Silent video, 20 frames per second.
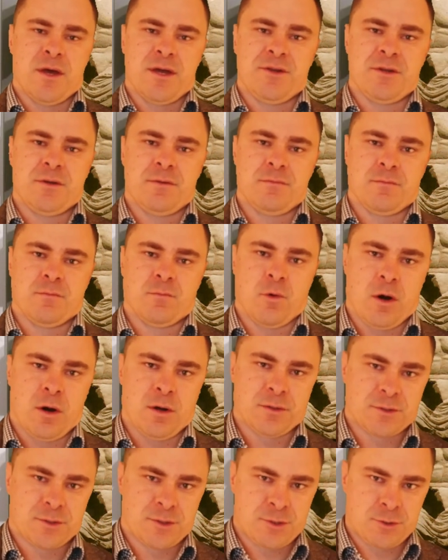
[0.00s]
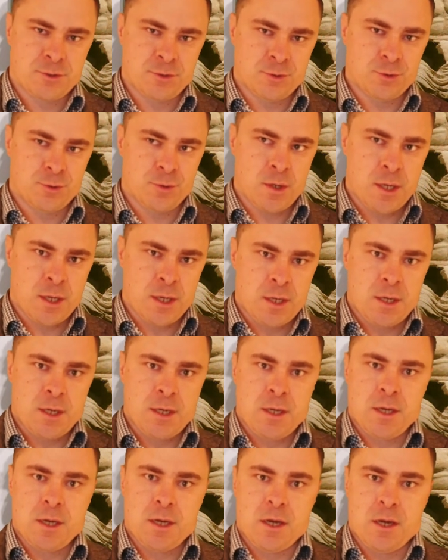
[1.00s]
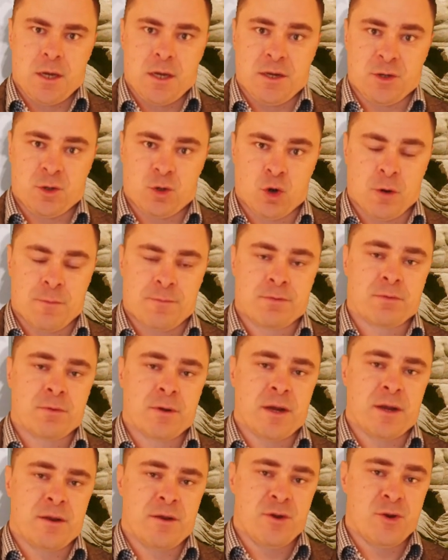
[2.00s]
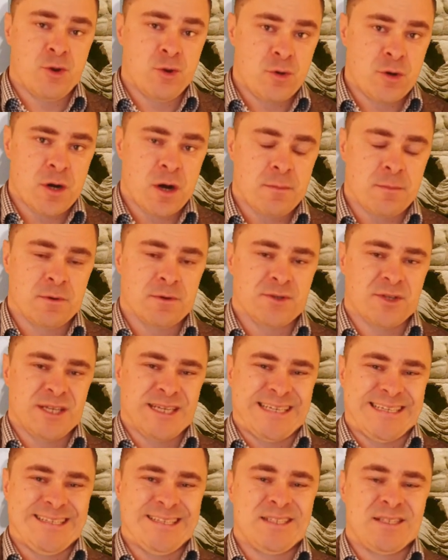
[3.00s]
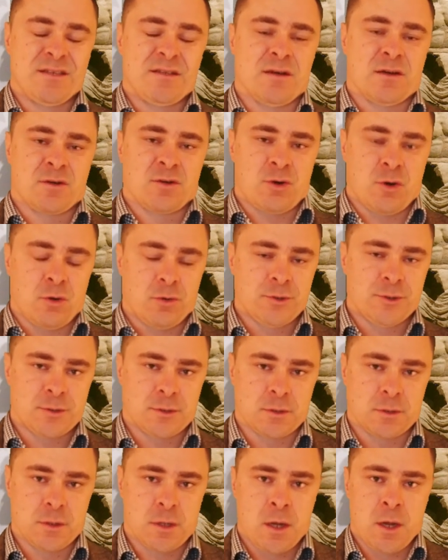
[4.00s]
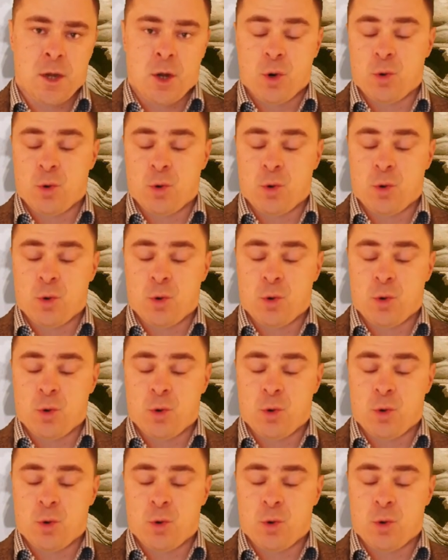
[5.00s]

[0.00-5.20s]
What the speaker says: They didn't want to incorporate newcomers into their culture,